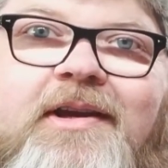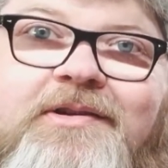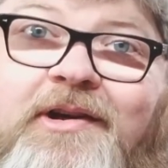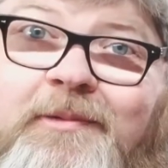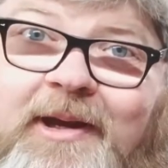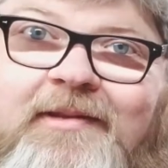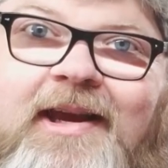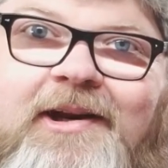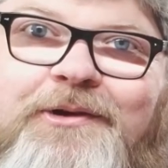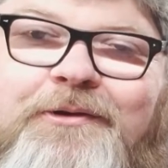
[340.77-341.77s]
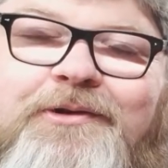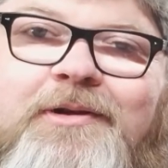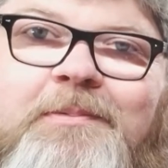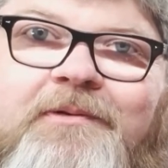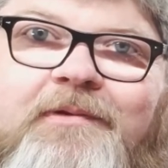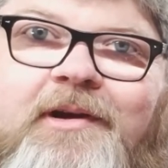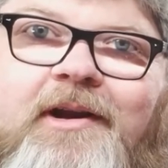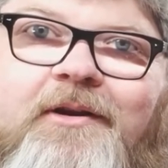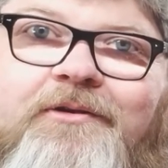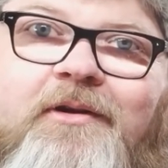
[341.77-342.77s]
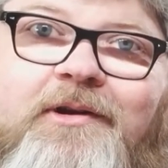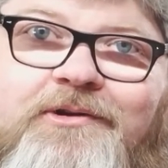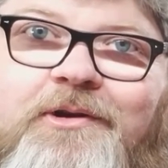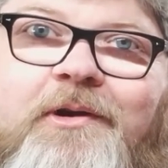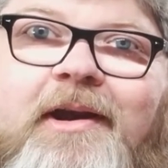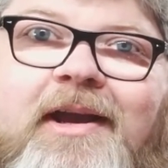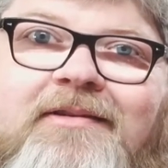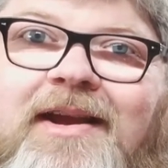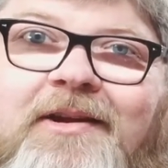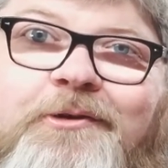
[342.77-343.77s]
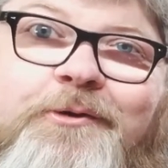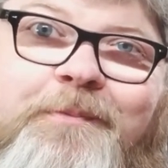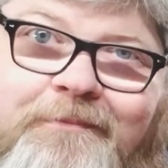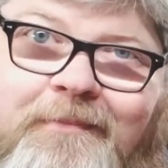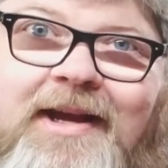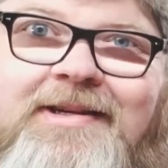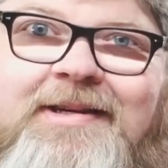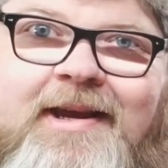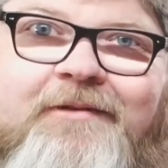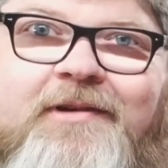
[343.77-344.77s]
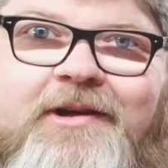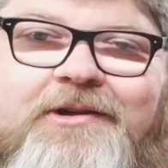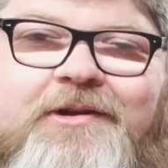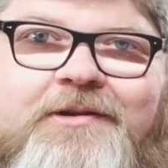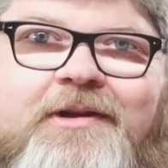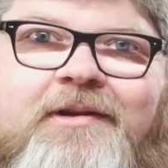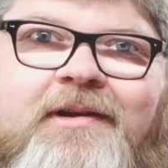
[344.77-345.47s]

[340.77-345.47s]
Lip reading: So I'm going to make that into a separate video so I can show you guys how I do my CA finishes.